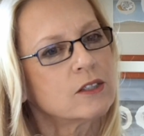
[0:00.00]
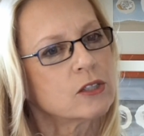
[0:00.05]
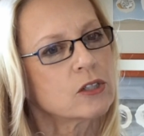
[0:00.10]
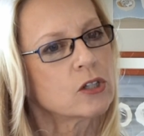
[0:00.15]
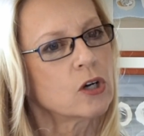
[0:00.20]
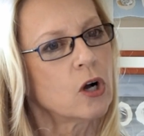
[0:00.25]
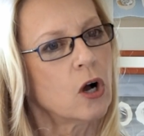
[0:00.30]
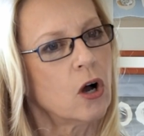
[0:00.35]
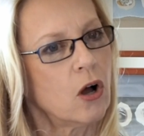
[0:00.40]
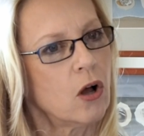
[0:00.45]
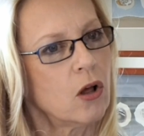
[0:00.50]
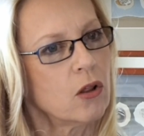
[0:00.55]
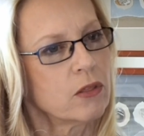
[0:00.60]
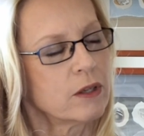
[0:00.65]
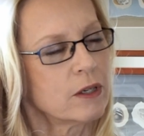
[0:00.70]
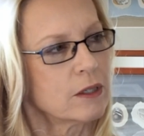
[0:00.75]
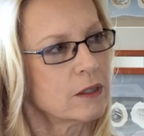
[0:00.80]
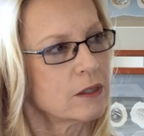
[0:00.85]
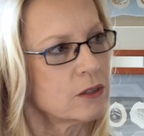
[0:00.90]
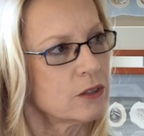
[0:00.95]
to call
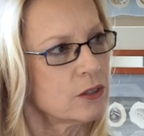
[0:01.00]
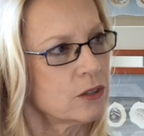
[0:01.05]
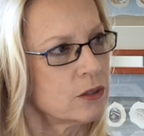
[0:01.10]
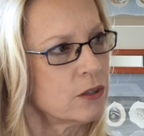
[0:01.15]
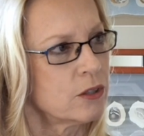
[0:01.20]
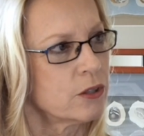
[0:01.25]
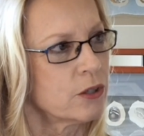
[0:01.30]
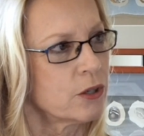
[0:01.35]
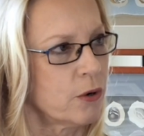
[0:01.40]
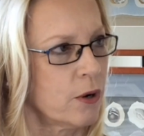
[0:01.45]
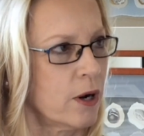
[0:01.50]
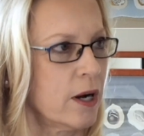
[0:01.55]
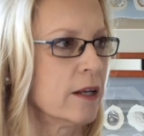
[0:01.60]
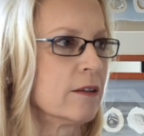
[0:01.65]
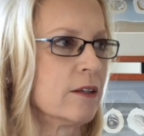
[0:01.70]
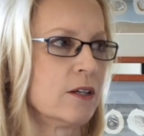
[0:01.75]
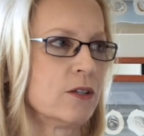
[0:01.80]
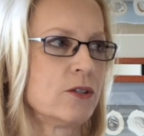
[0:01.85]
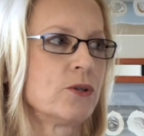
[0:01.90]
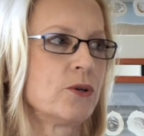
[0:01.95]
this The Great
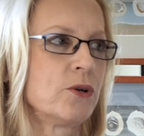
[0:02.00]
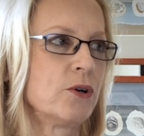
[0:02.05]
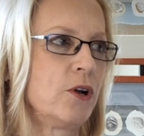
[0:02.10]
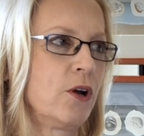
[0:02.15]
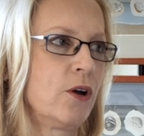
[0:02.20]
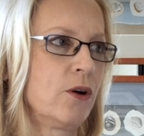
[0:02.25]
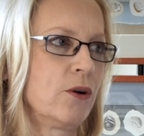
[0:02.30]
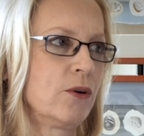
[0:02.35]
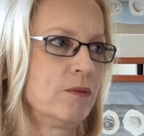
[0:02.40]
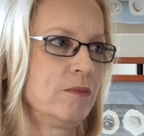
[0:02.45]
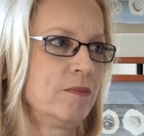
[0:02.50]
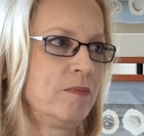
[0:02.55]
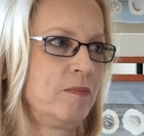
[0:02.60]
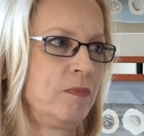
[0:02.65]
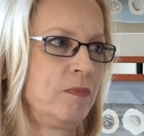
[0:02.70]
Lesser Known.